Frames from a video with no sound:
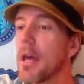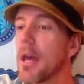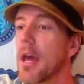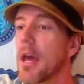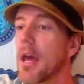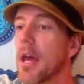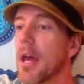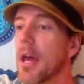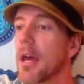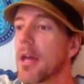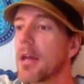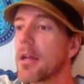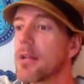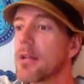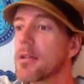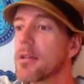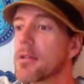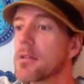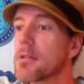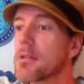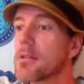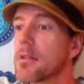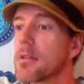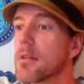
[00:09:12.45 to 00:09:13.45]

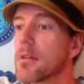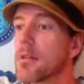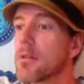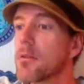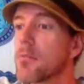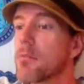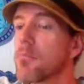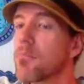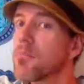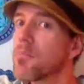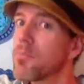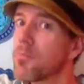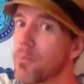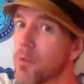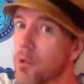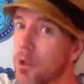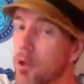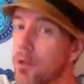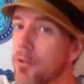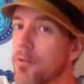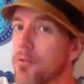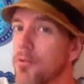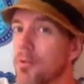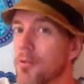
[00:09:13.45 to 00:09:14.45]
and
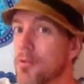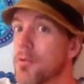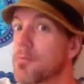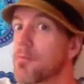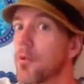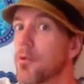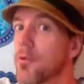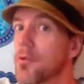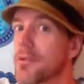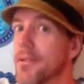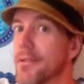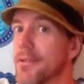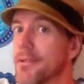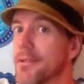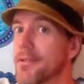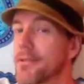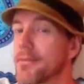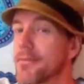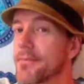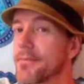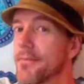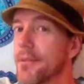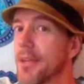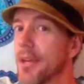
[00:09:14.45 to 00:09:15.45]
go through this process.